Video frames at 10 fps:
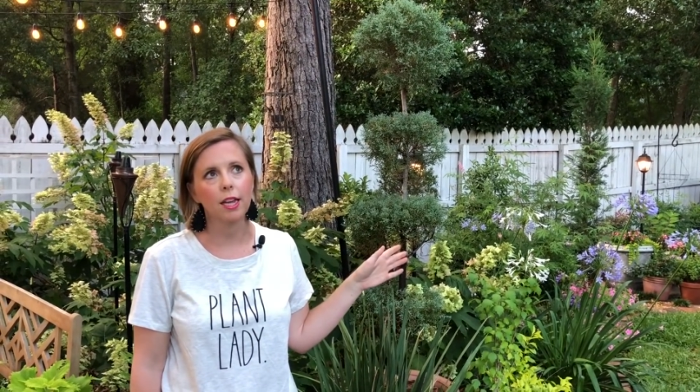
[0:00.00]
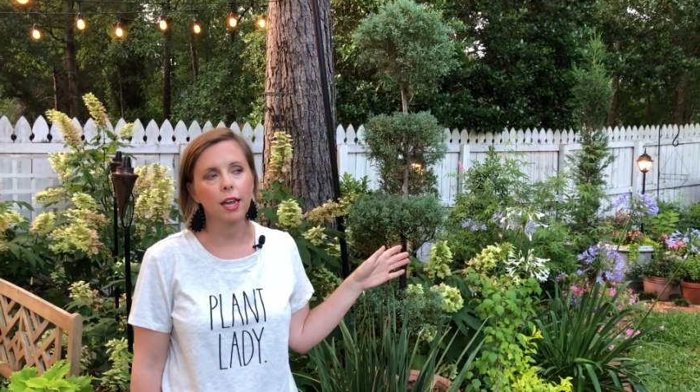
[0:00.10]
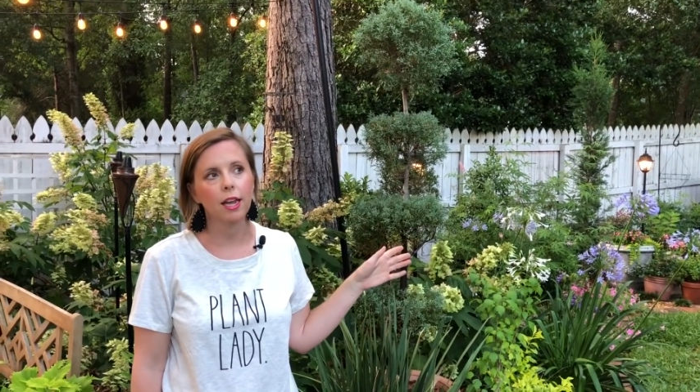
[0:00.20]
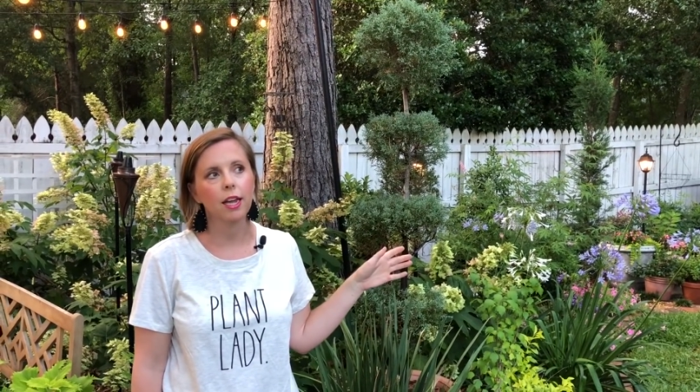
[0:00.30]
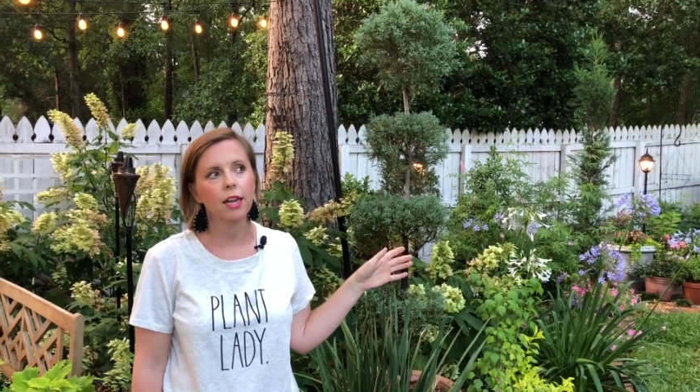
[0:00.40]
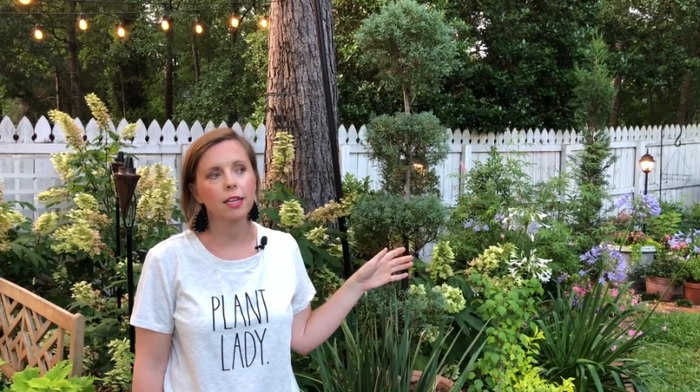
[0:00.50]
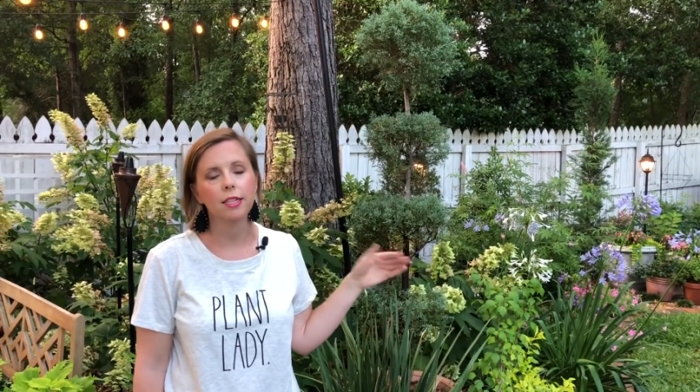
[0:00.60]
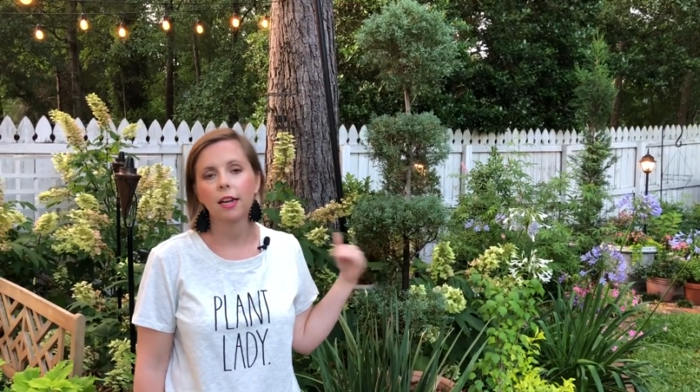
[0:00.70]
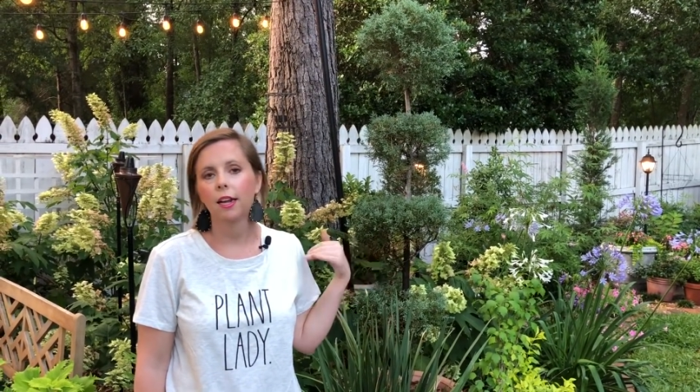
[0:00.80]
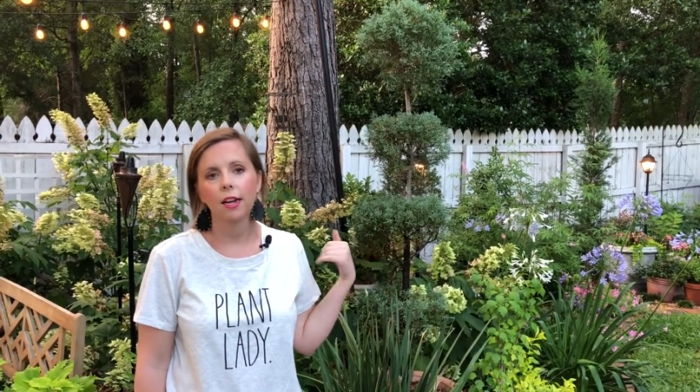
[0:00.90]
And
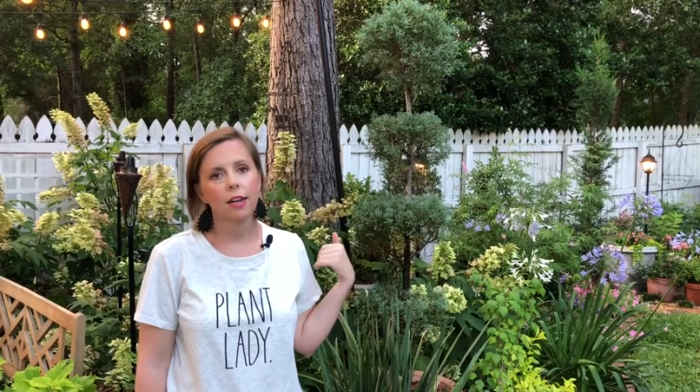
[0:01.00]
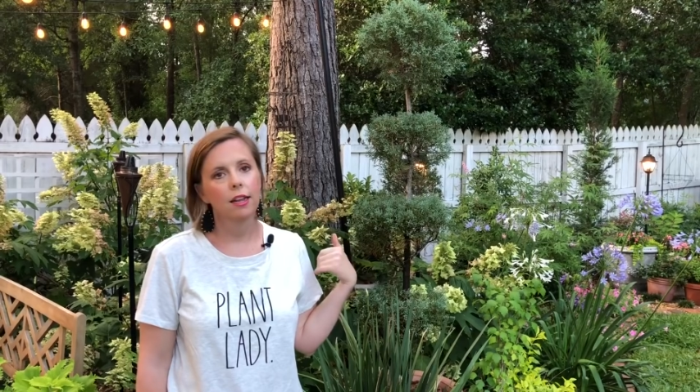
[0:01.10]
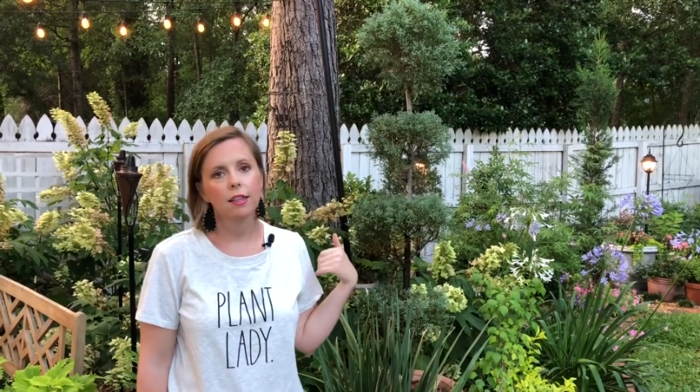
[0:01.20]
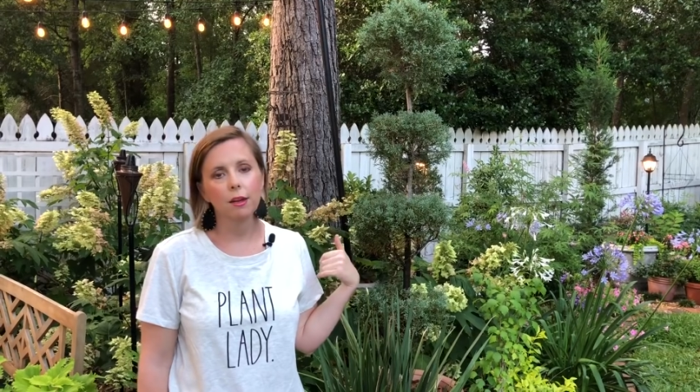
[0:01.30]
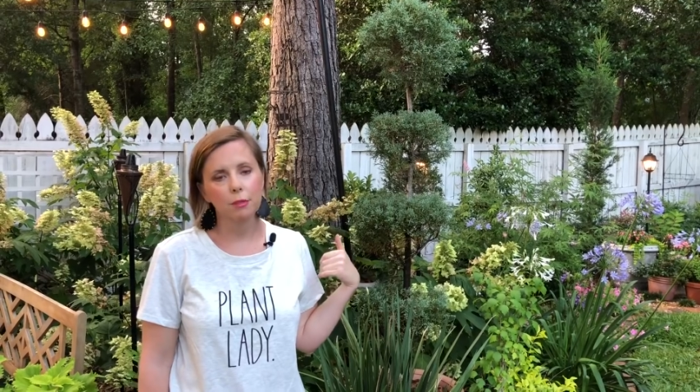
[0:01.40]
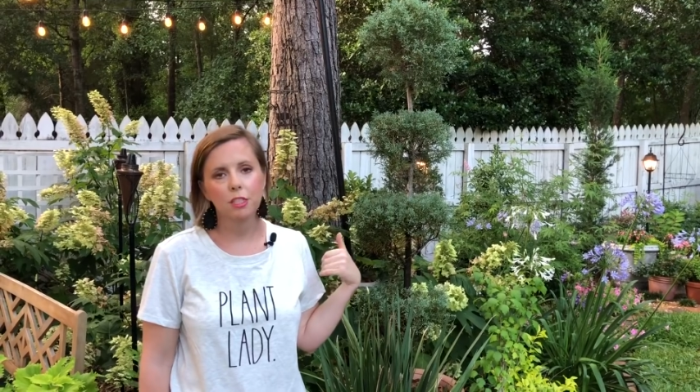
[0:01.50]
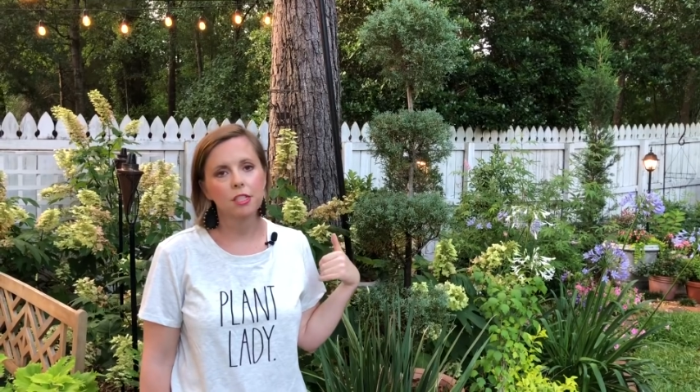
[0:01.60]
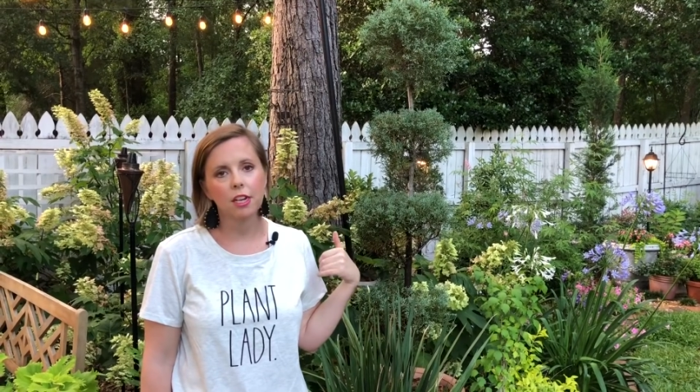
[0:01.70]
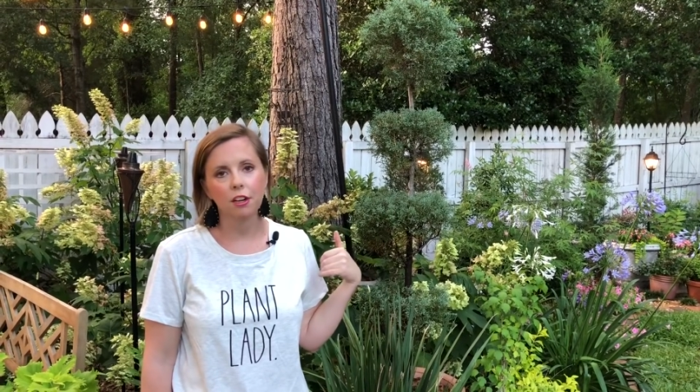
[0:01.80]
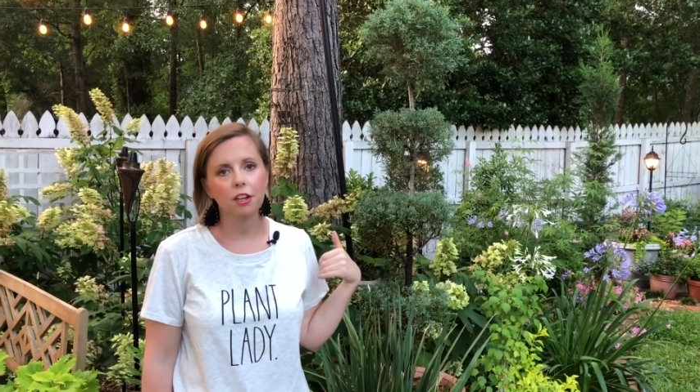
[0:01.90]
let me just tell